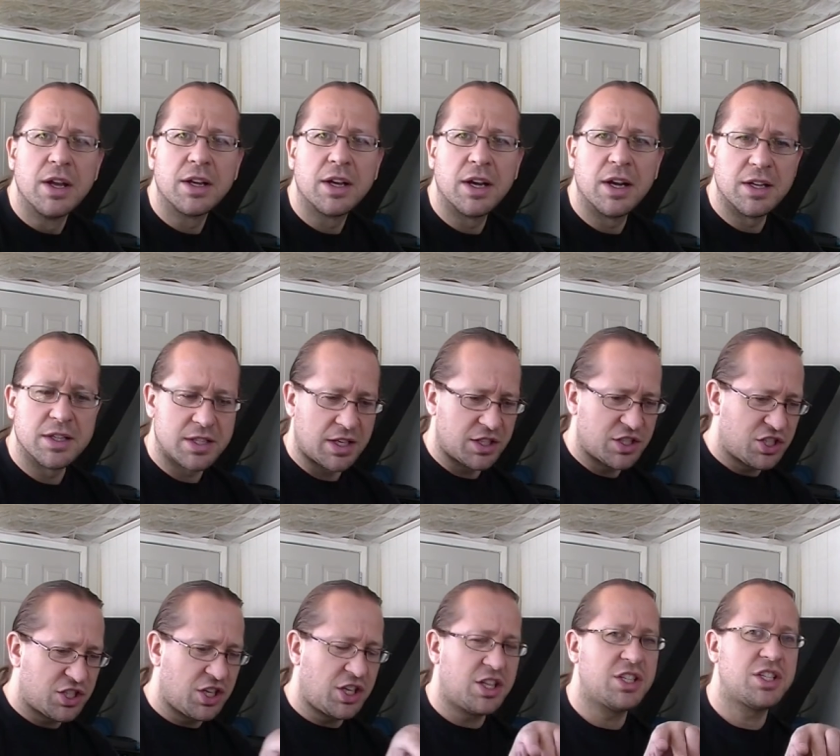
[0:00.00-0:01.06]
because it
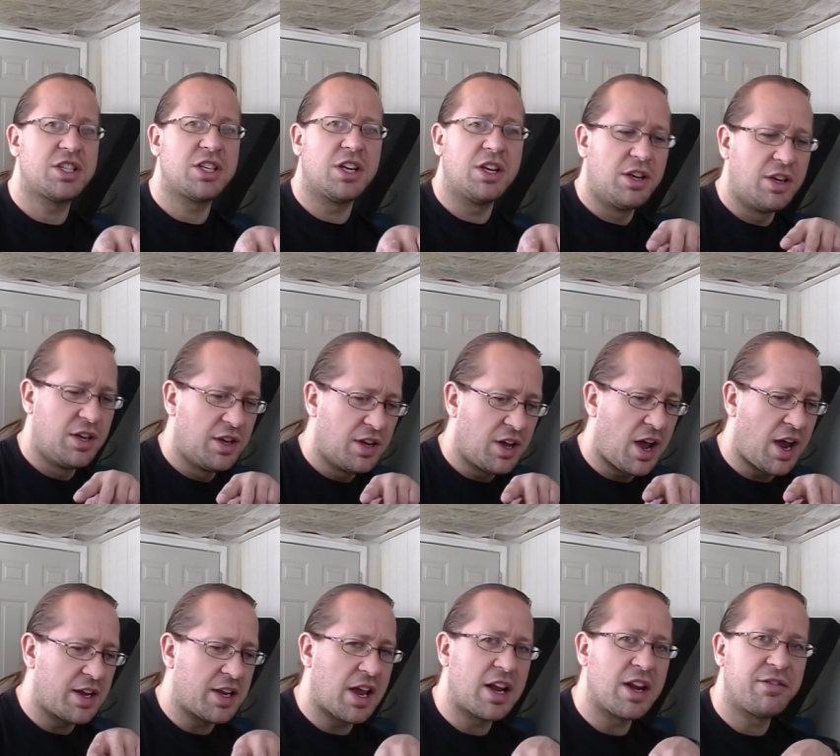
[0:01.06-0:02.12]
should
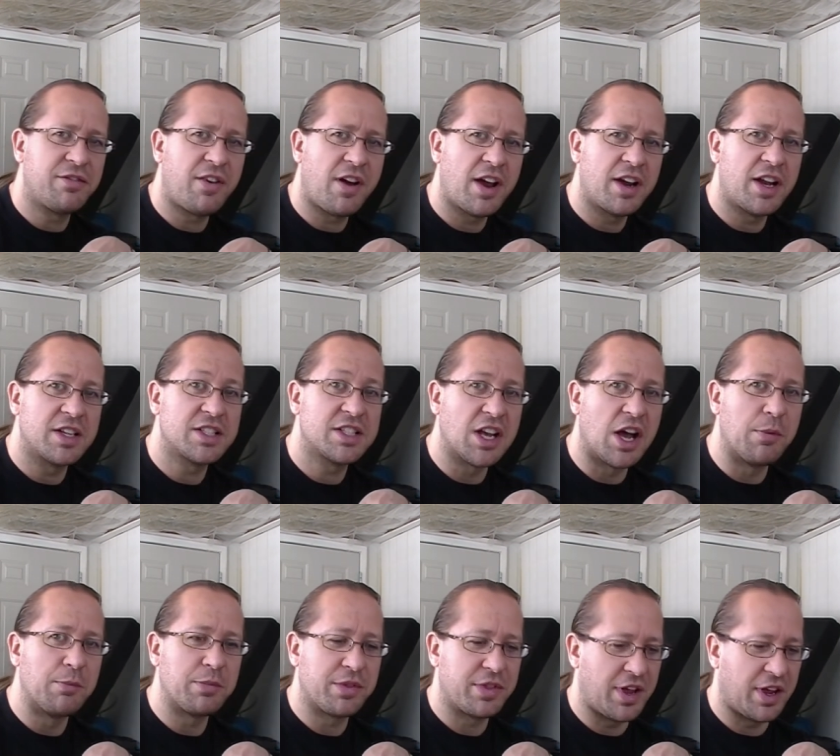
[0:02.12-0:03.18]
identify it as
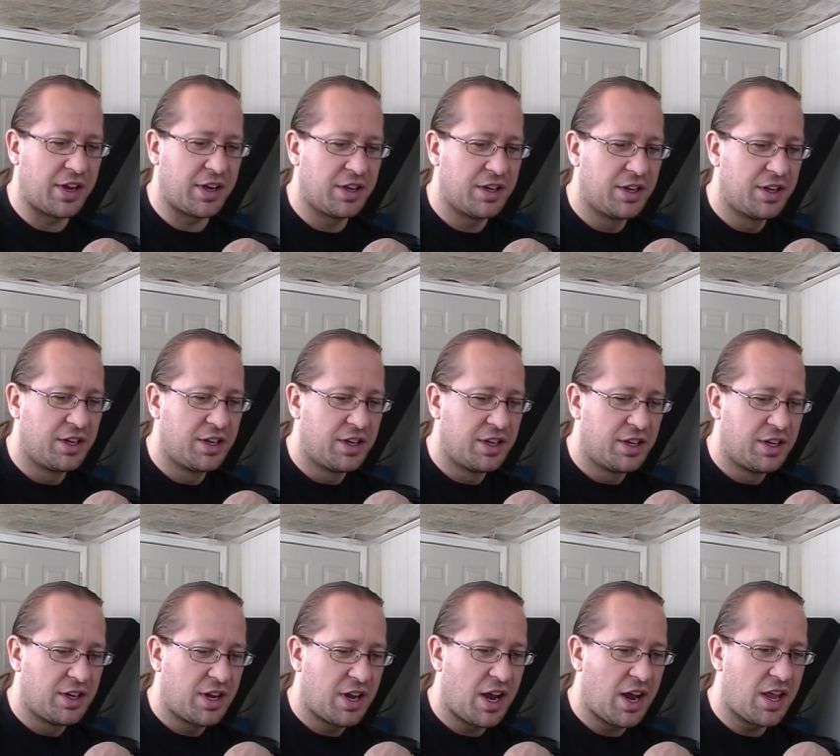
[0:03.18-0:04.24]
something,
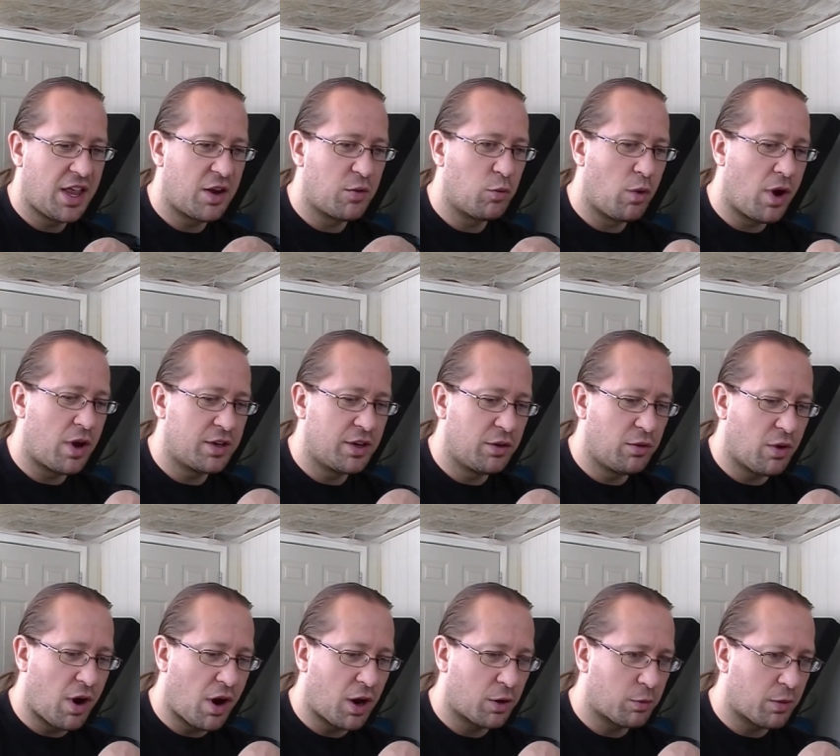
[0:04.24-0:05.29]
and then want new
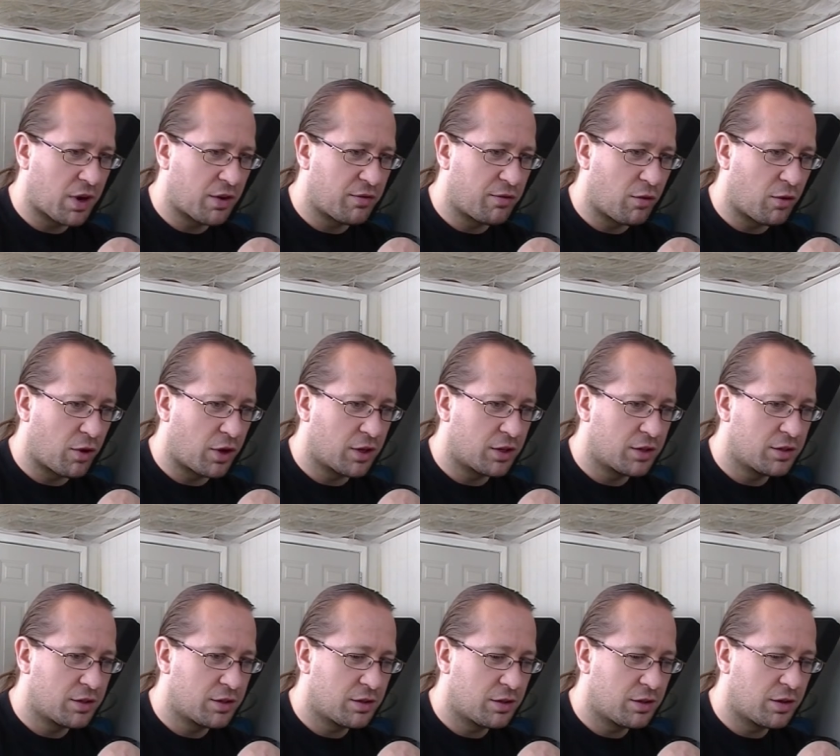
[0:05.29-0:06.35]
hardware for it,
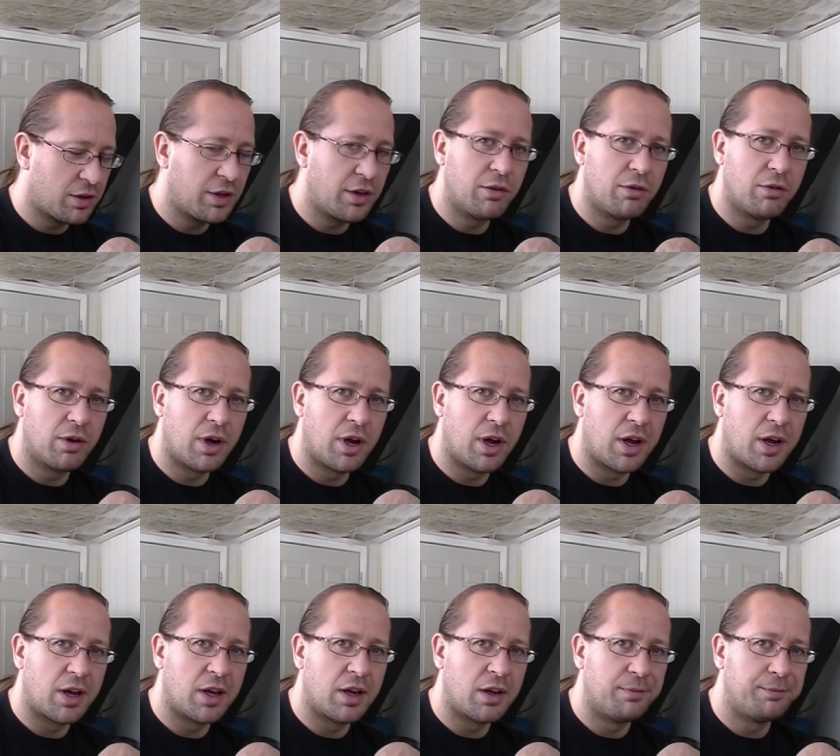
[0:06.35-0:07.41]
or new
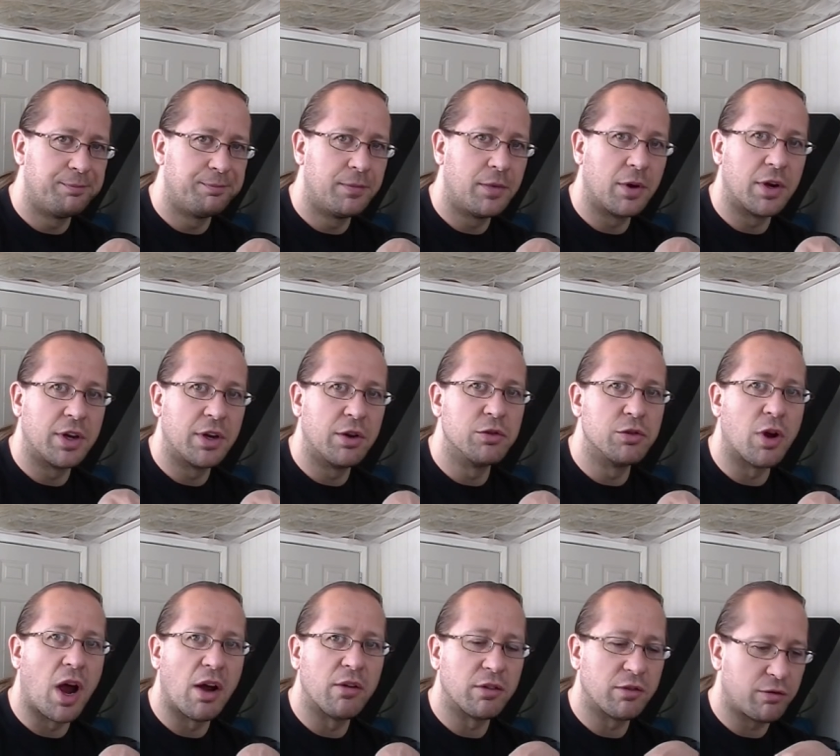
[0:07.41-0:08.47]
um, or a new
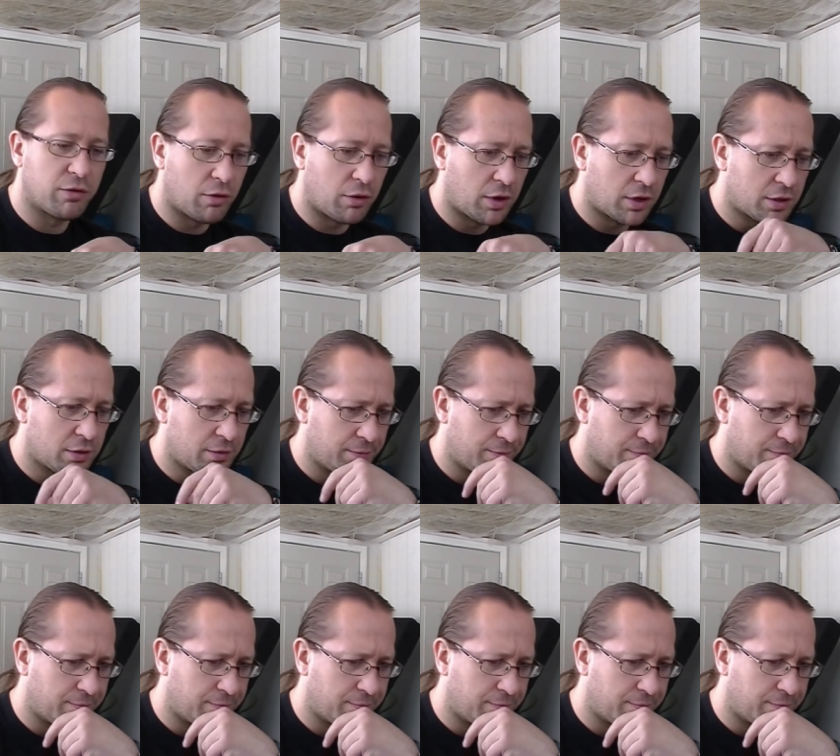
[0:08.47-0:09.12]
driver for it.